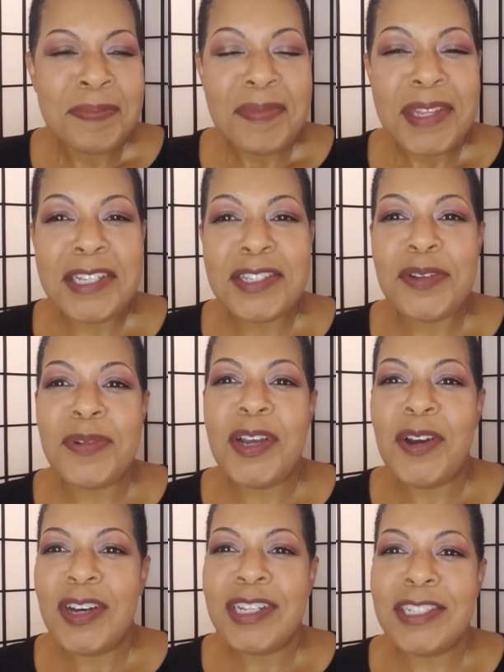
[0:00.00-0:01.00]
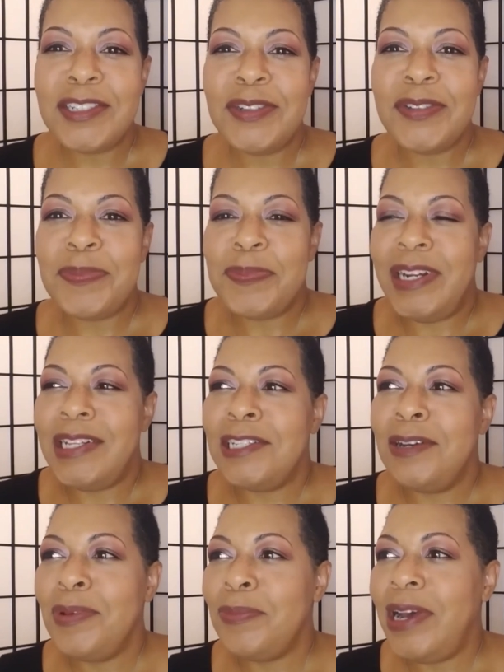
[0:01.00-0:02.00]
And so we all do. But I
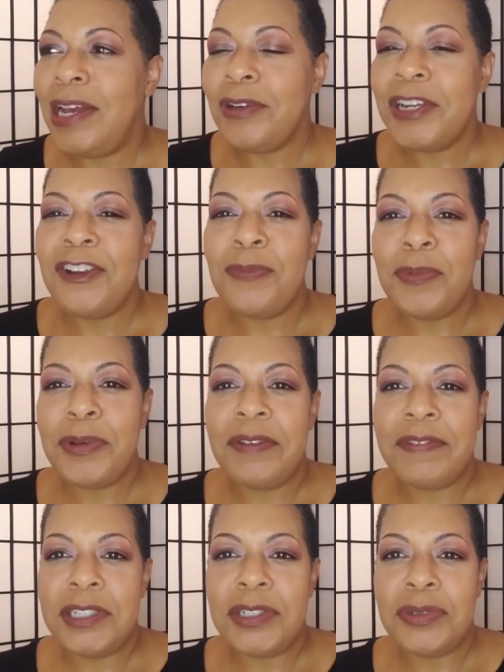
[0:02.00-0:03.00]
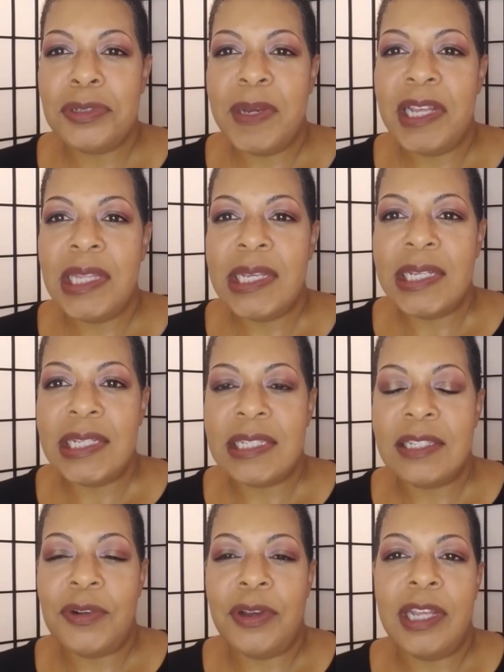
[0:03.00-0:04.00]
tell people, I don't care if people have issues. My thing
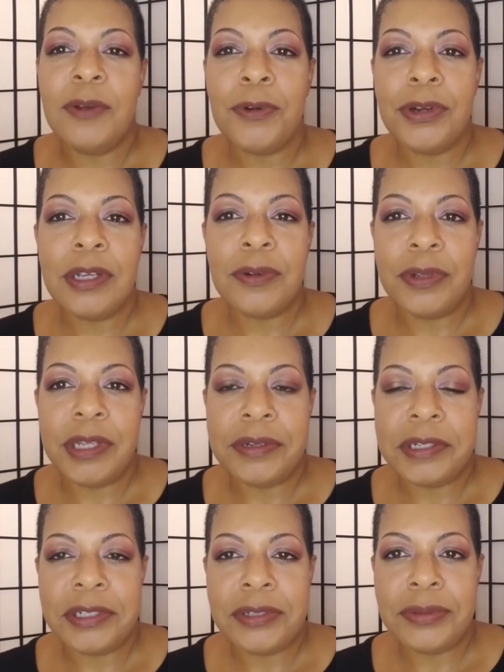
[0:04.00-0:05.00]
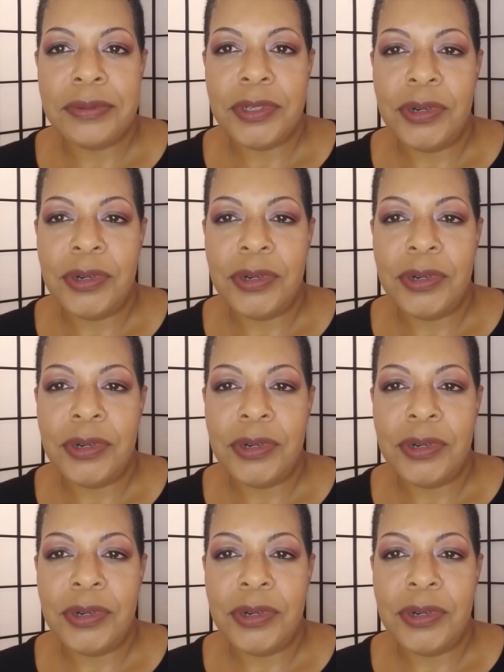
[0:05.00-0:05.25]
is are they working on their issues?